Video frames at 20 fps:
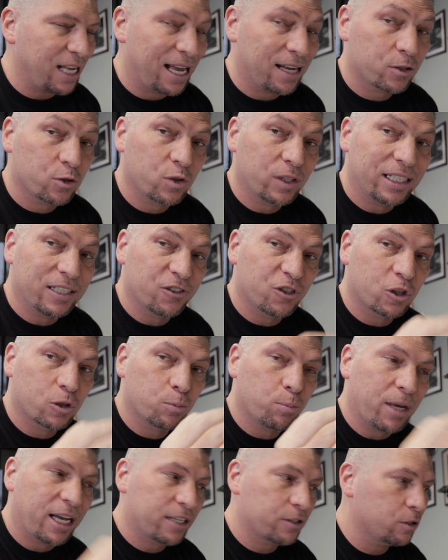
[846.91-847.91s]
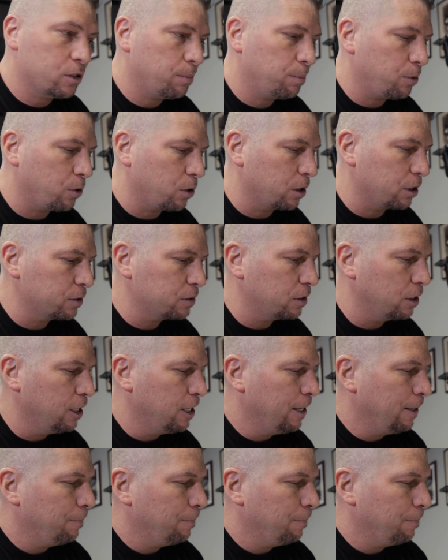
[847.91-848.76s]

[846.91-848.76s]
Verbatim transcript: actually inspects the part